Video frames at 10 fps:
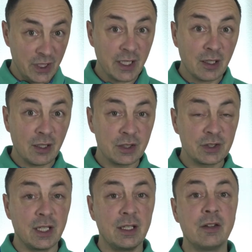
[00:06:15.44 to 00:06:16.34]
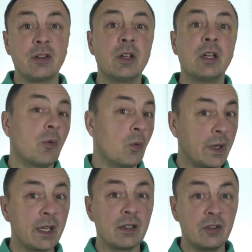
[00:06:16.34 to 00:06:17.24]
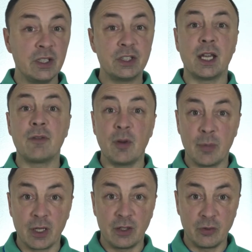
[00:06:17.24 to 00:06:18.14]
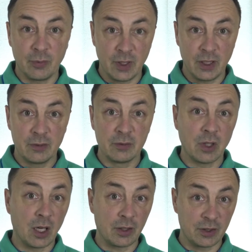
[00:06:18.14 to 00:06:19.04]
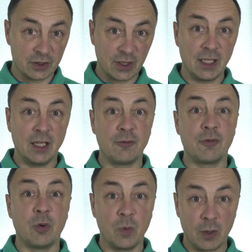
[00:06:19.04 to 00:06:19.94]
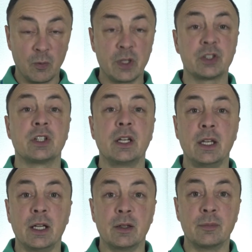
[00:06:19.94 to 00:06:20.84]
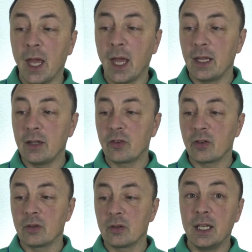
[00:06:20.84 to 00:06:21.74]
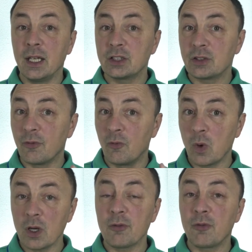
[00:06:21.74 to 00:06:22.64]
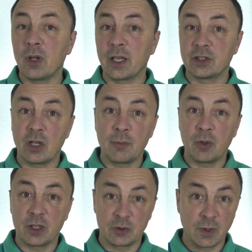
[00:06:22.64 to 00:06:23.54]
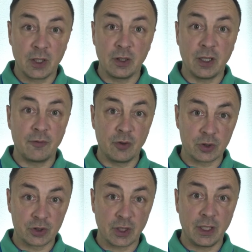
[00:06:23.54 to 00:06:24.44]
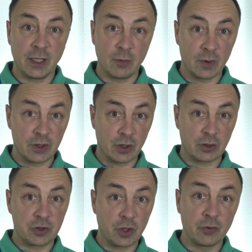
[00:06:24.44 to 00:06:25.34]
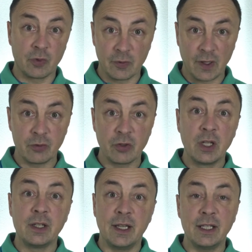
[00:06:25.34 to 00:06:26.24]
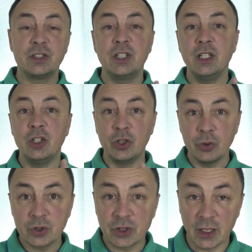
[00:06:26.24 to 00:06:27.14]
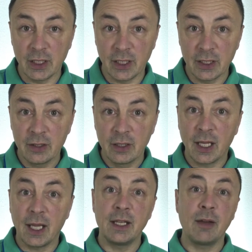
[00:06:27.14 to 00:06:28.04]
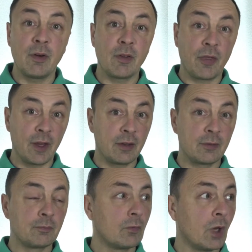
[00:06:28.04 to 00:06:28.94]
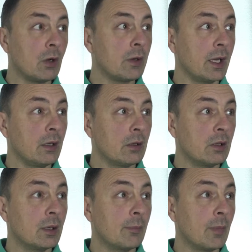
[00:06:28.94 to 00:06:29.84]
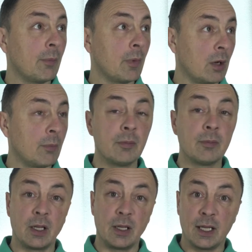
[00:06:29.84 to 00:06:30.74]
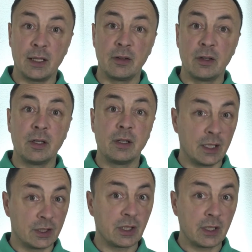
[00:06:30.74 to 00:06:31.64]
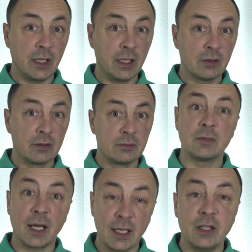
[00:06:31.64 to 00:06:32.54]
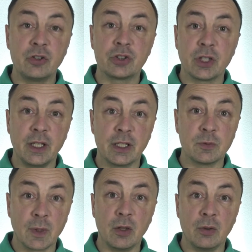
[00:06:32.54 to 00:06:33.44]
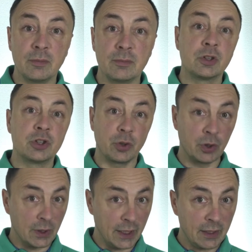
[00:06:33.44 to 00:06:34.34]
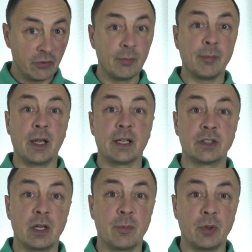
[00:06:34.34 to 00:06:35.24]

she can understand it, we can teach everybody to be understanding for when we're studying. And it's a wonderful example as well if you're studying with young children around. They see you studying and they will think, okay, my mom, my dad, they're studying, I need to study as well. So you lead by